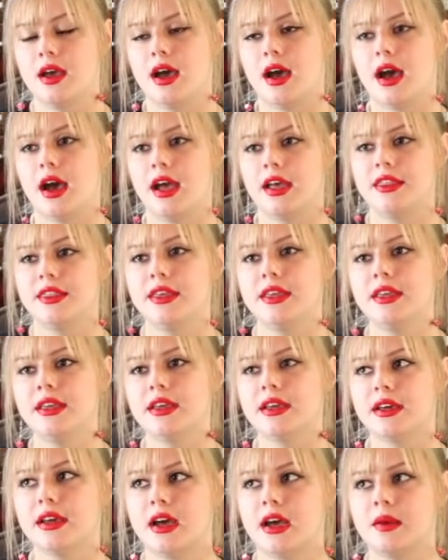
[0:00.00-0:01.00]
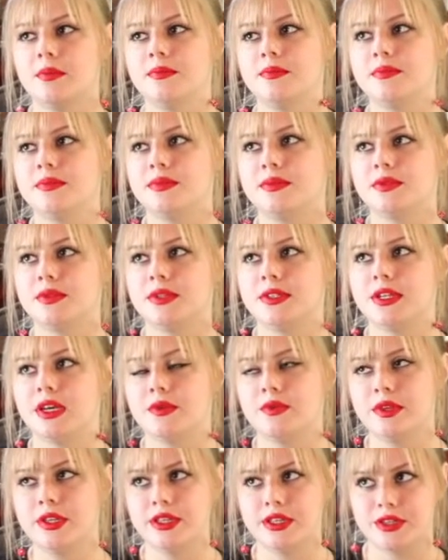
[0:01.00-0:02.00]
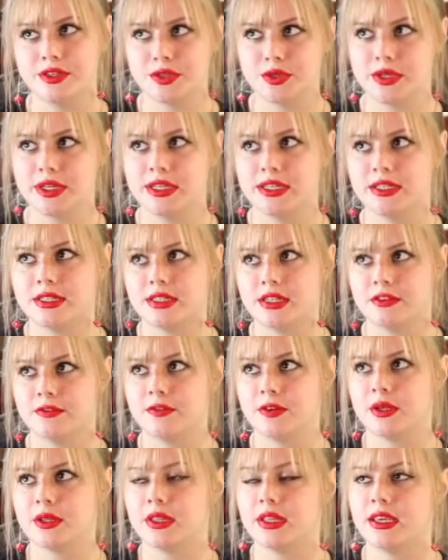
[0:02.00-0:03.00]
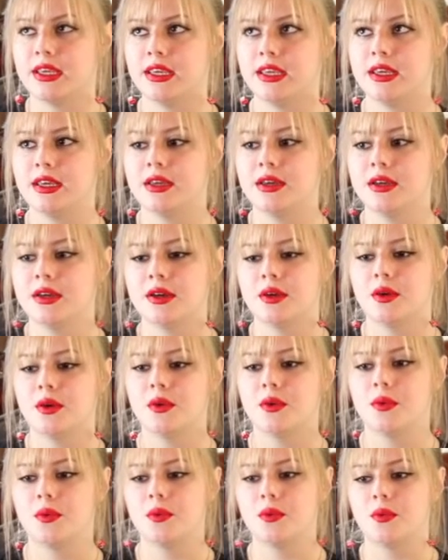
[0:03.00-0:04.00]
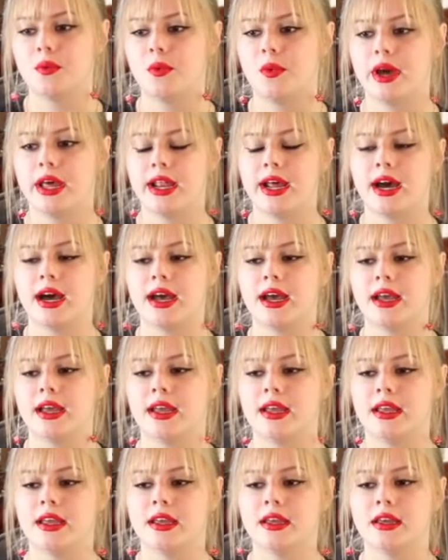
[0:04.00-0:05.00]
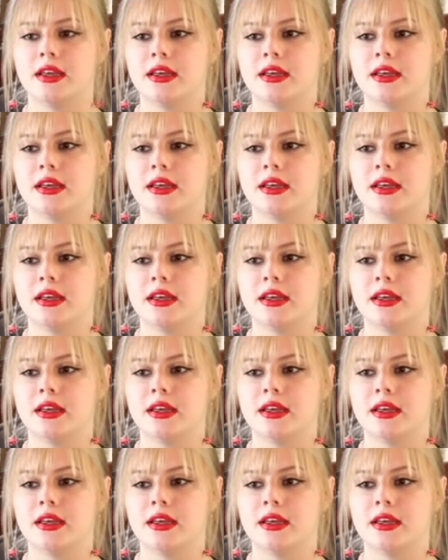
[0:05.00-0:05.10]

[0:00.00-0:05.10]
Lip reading: I think I'm definitely treated differently when I